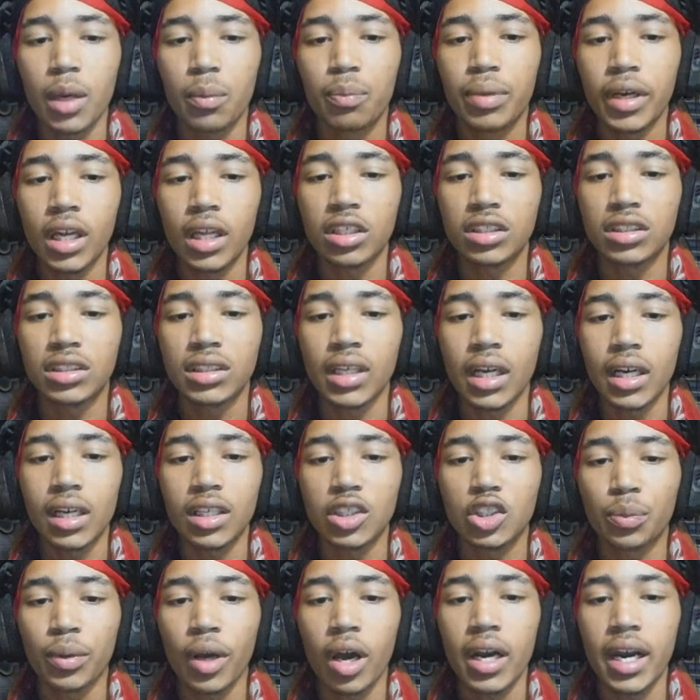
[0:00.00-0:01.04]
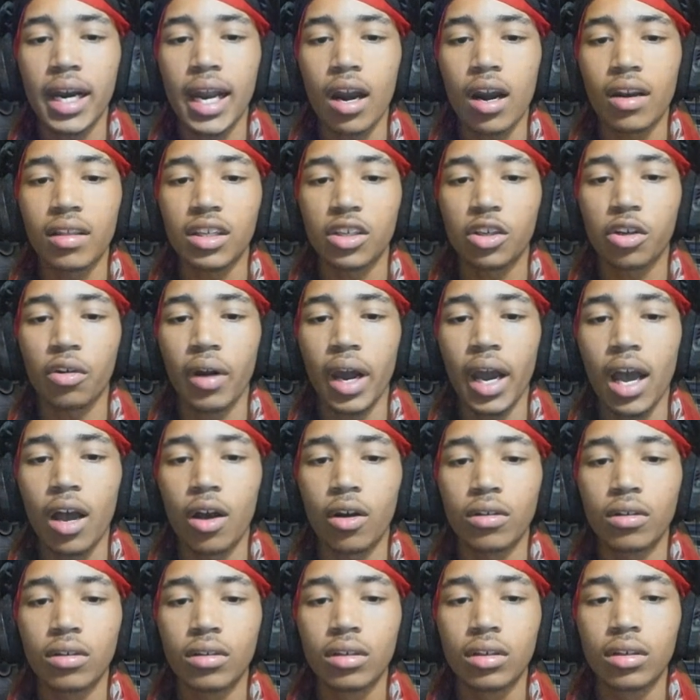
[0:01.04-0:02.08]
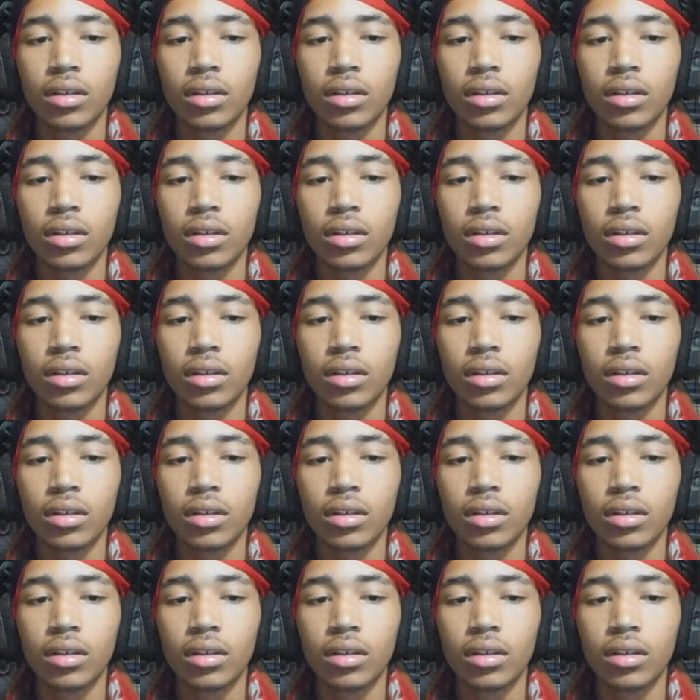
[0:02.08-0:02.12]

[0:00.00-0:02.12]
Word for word: pillar suddenly sprouted out of the ground.